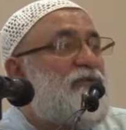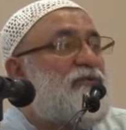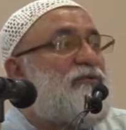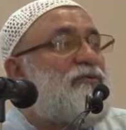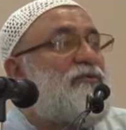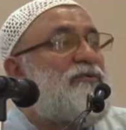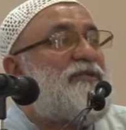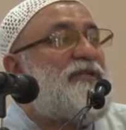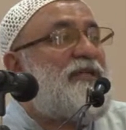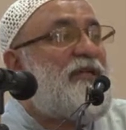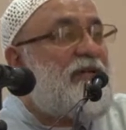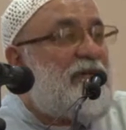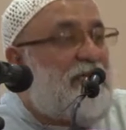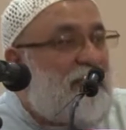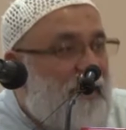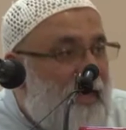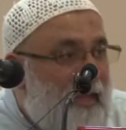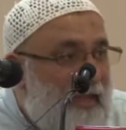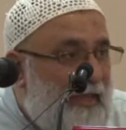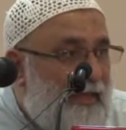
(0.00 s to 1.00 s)
you
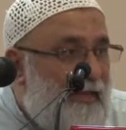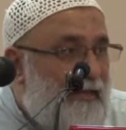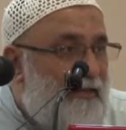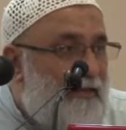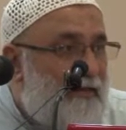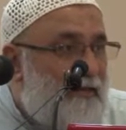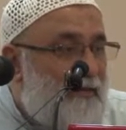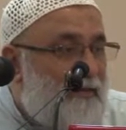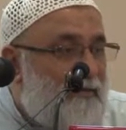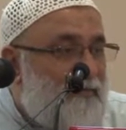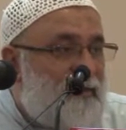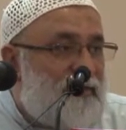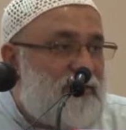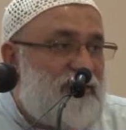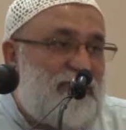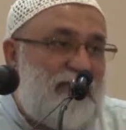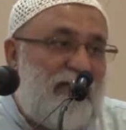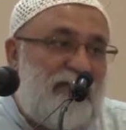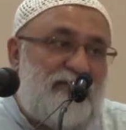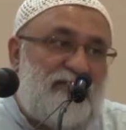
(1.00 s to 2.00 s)
degrade the
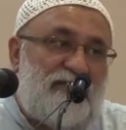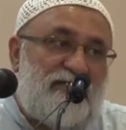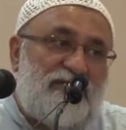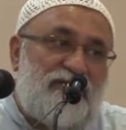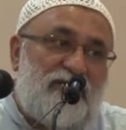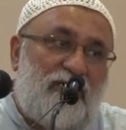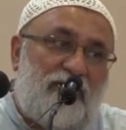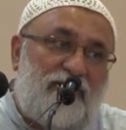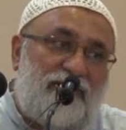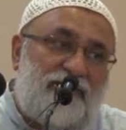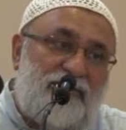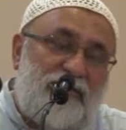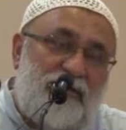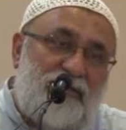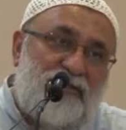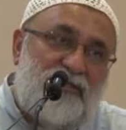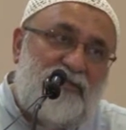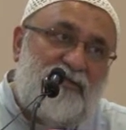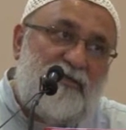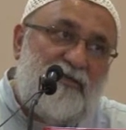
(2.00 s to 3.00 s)
status of
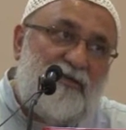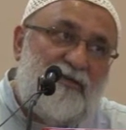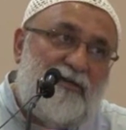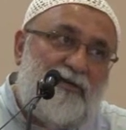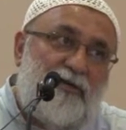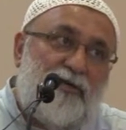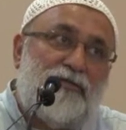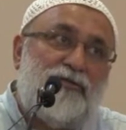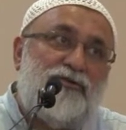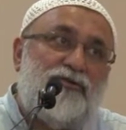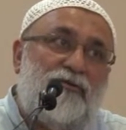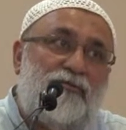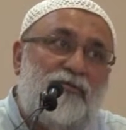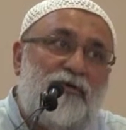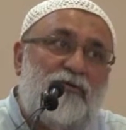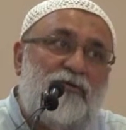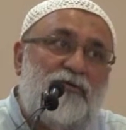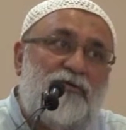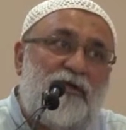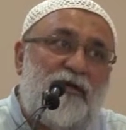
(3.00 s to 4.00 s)
this
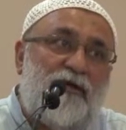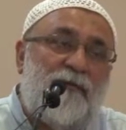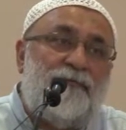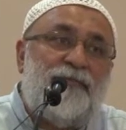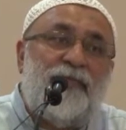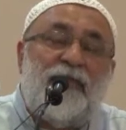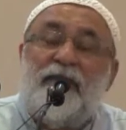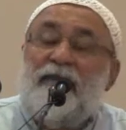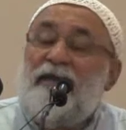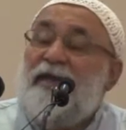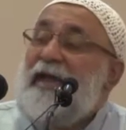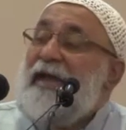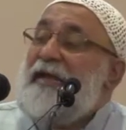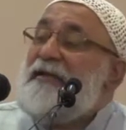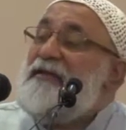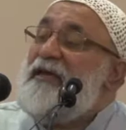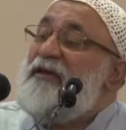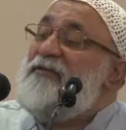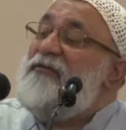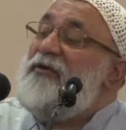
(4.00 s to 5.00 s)
contributor,
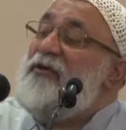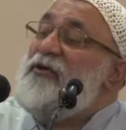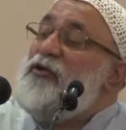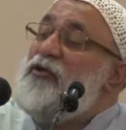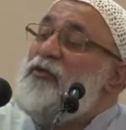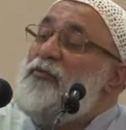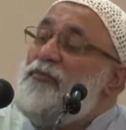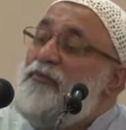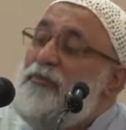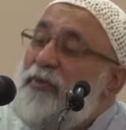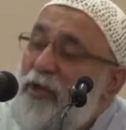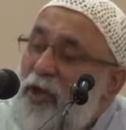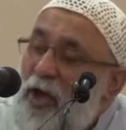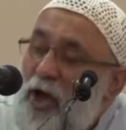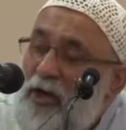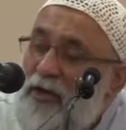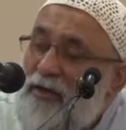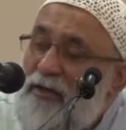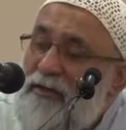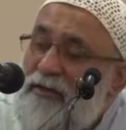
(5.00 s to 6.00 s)
and therefore you
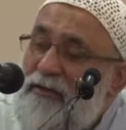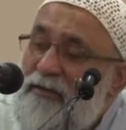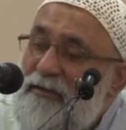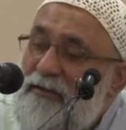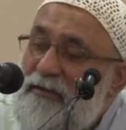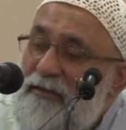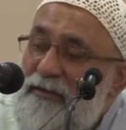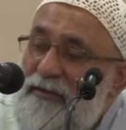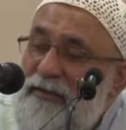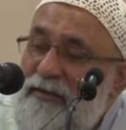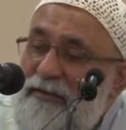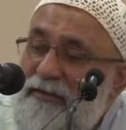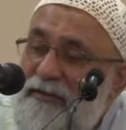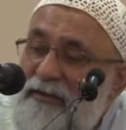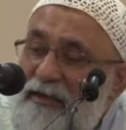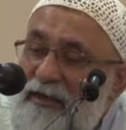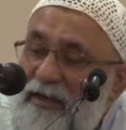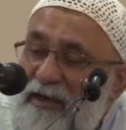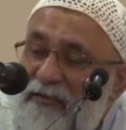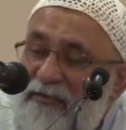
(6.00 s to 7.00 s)
block
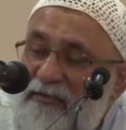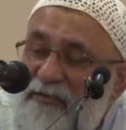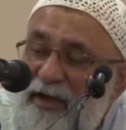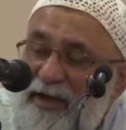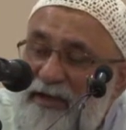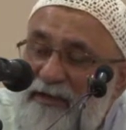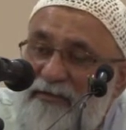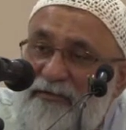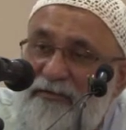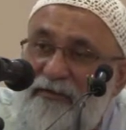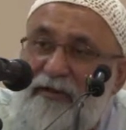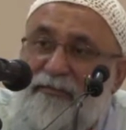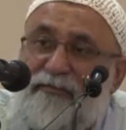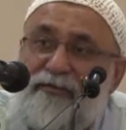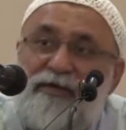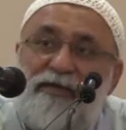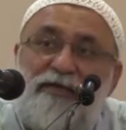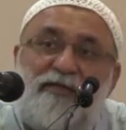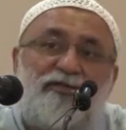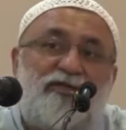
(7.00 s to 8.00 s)
the effect from
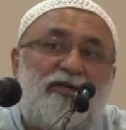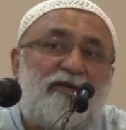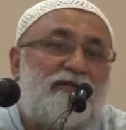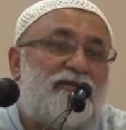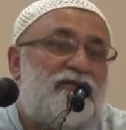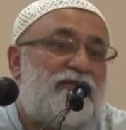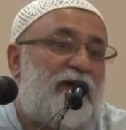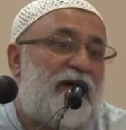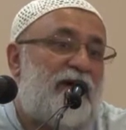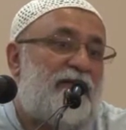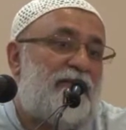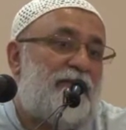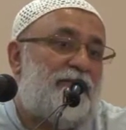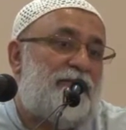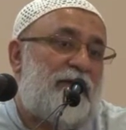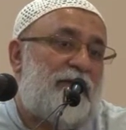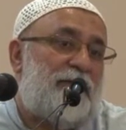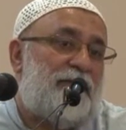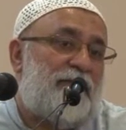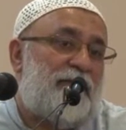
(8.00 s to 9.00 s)
reaching to other
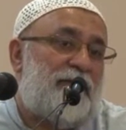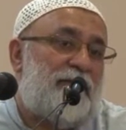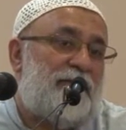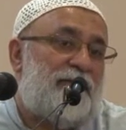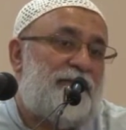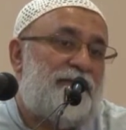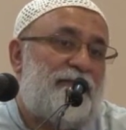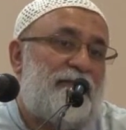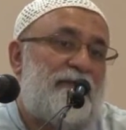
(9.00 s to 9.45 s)
people.